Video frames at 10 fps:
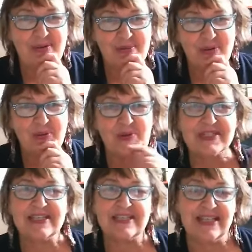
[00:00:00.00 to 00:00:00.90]
We both
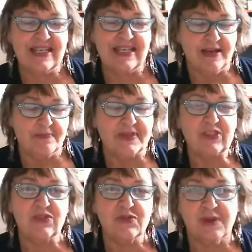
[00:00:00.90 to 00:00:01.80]
worked at the um,
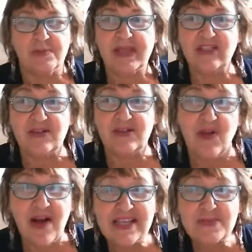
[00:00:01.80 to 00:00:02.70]
Shuswap Lake General
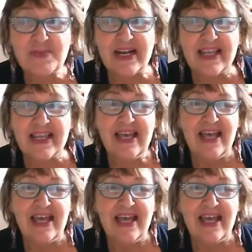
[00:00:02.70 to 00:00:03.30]
Hospital